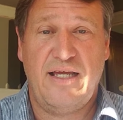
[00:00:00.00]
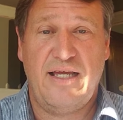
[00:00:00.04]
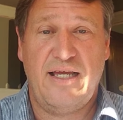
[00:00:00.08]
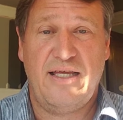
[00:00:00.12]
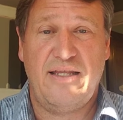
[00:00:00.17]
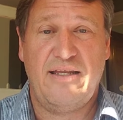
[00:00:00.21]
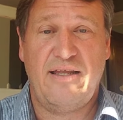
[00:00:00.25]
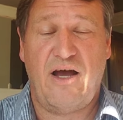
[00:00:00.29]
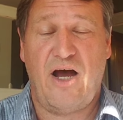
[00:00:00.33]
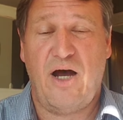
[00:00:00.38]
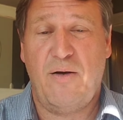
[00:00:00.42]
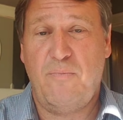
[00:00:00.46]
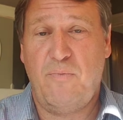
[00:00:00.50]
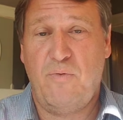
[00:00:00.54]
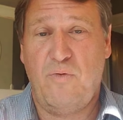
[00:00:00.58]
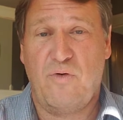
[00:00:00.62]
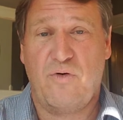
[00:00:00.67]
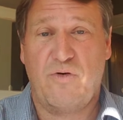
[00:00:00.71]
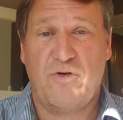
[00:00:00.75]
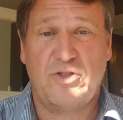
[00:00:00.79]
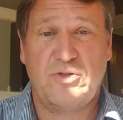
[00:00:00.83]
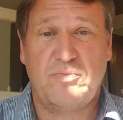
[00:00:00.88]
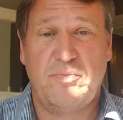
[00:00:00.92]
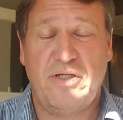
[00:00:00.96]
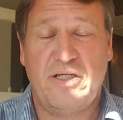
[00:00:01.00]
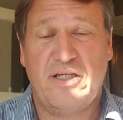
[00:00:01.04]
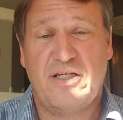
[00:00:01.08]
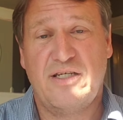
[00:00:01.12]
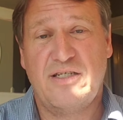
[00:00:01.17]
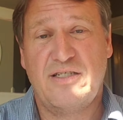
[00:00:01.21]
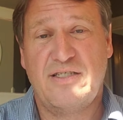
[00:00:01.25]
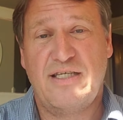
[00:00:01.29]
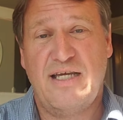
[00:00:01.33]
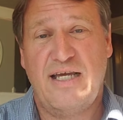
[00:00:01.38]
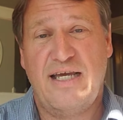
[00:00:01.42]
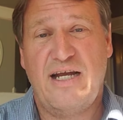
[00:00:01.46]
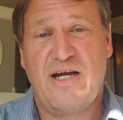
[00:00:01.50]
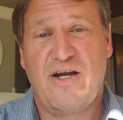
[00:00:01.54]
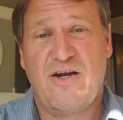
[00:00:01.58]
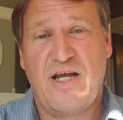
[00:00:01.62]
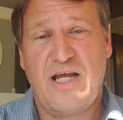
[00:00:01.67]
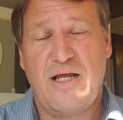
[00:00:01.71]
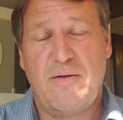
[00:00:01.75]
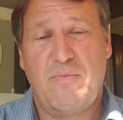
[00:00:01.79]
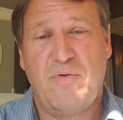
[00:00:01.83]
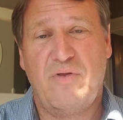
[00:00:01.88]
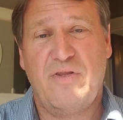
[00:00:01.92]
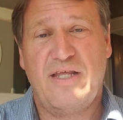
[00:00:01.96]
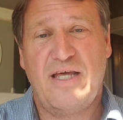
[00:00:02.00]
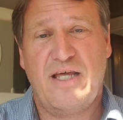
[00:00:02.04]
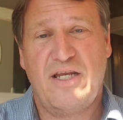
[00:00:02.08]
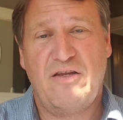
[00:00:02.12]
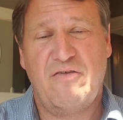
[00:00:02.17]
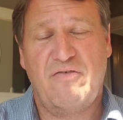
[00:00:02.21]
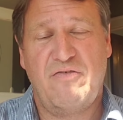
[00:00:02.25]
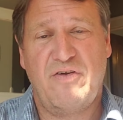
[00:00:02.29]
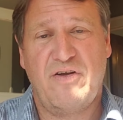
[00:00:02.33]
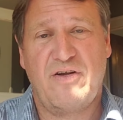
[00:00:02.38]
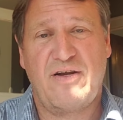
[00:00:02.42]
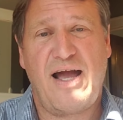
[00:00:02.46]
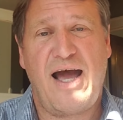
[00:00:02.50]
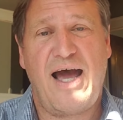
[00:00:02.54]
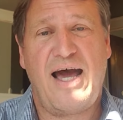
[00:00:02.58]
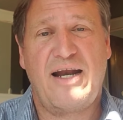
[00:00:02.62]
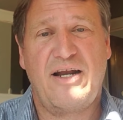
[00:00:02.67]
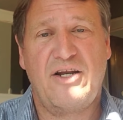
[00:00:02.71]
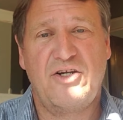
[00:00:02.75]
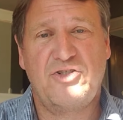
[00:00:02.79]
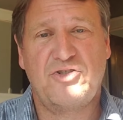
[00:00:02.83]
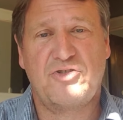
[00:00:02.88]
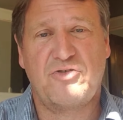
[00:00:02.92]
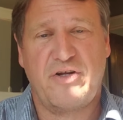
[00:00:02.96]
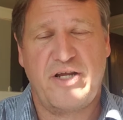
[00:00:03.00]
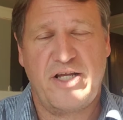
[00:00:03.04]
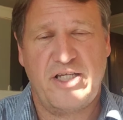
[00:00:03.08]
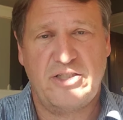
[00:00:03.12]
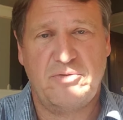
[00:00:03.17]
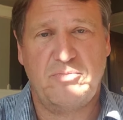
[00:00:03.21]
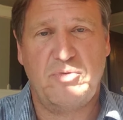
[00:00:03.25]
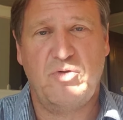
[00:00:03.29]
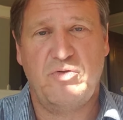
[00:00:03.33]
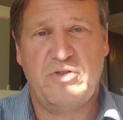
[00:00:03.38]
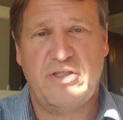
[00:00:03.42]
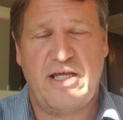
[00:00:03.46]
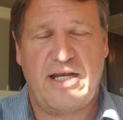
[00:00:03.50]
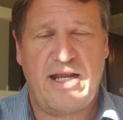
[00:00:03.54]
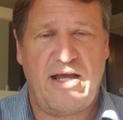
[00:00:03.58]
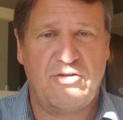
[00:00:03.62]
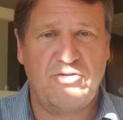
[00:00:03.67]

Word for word: and upwards because they are able then to figure out how to transmute that.